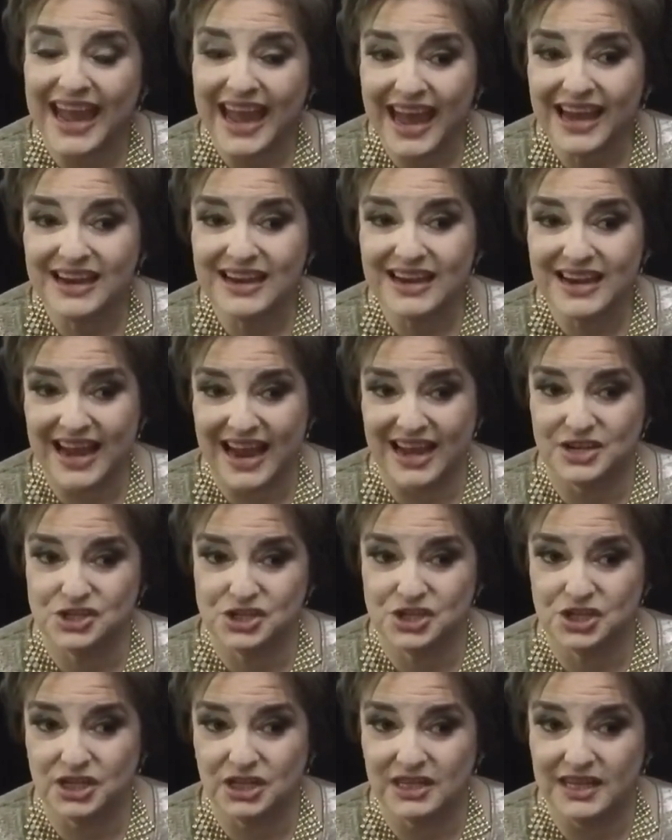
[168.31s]
and
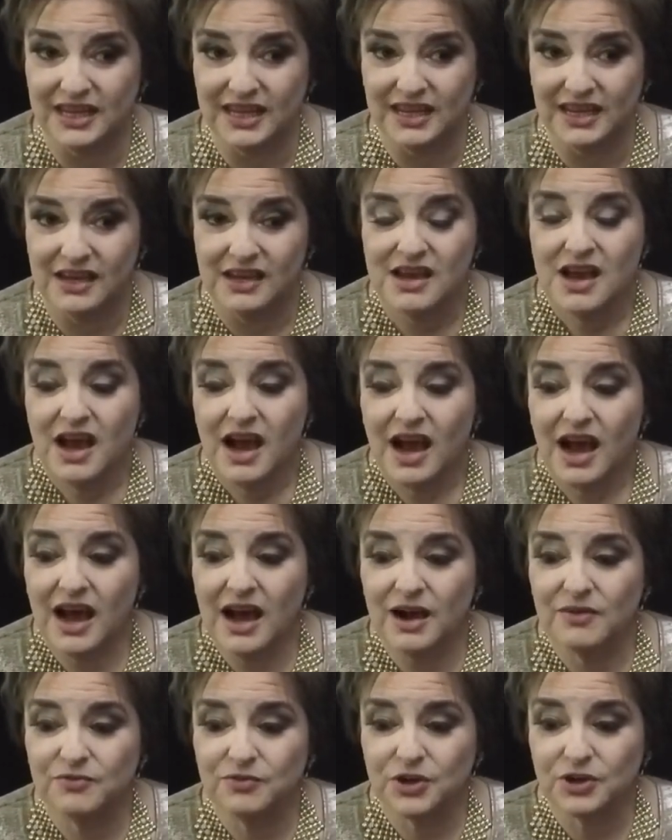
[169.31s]
nationally
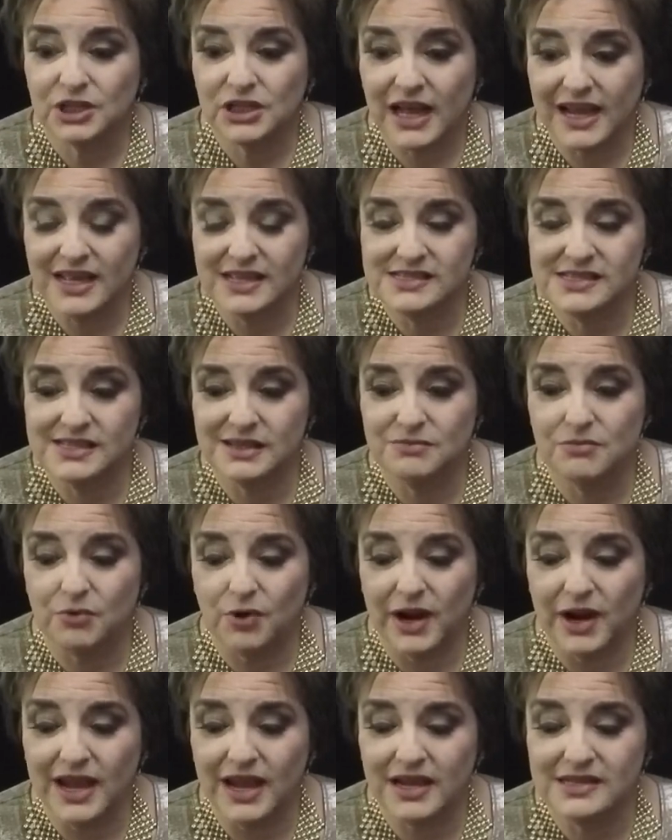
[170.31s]
for clients and
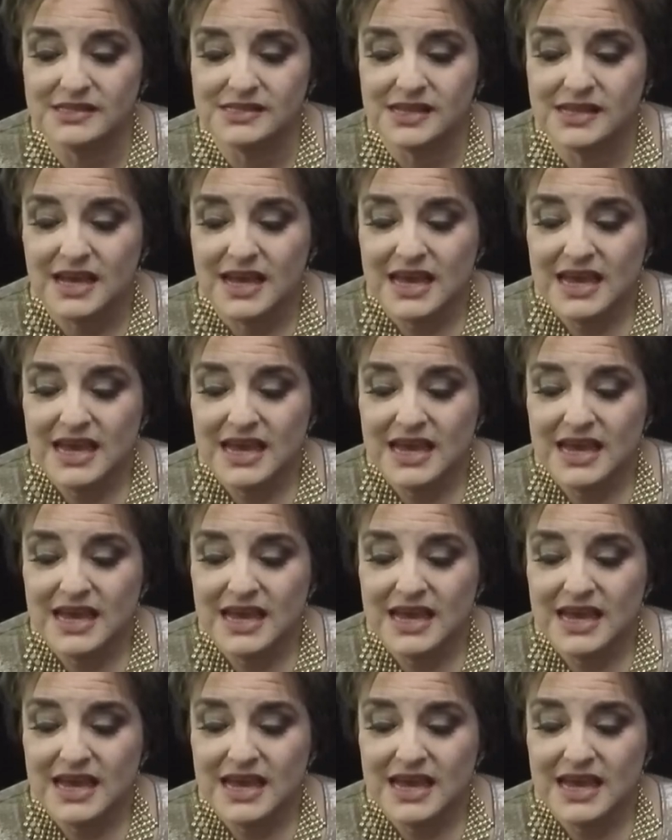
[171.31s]
brands,